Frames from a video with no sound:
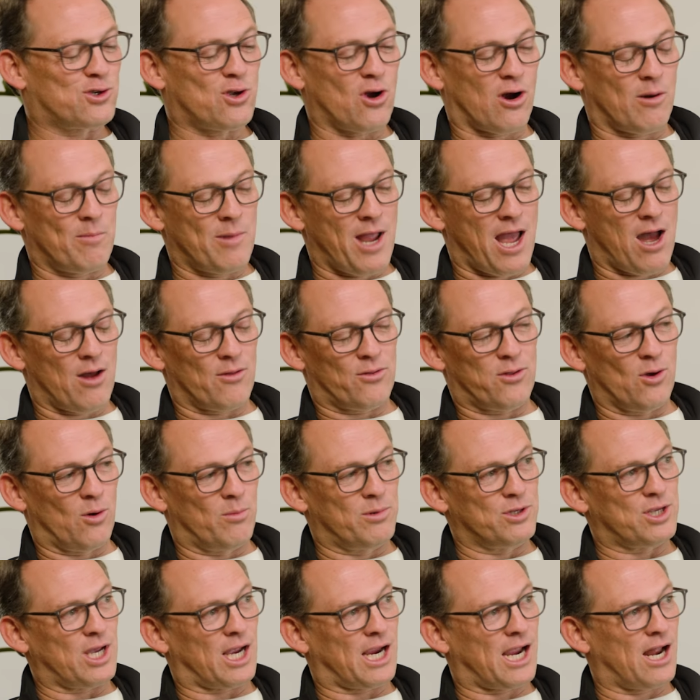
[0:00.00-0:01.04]
start me out though,
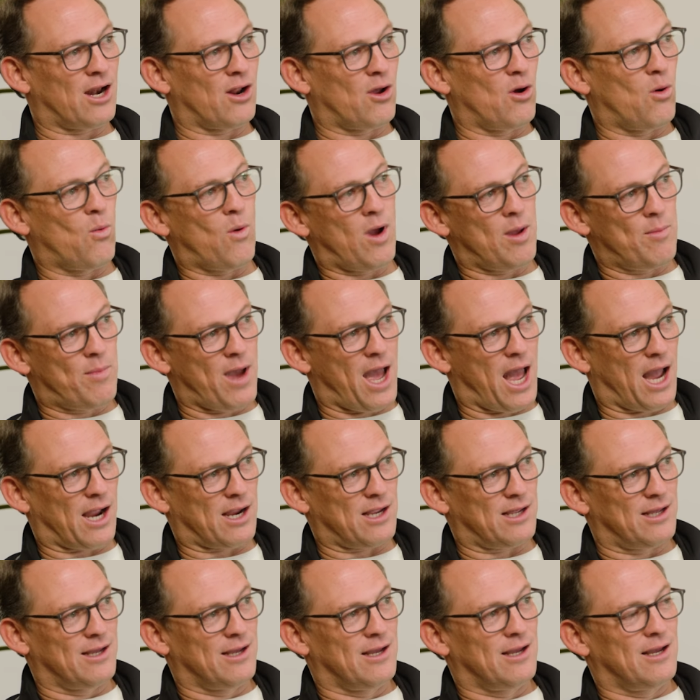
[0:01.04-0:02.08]
but I got to go way
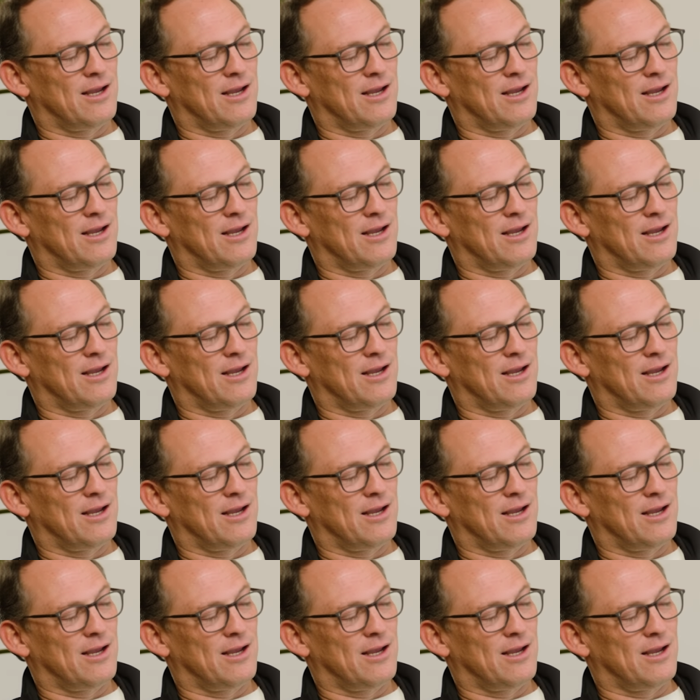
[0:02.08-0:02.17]
back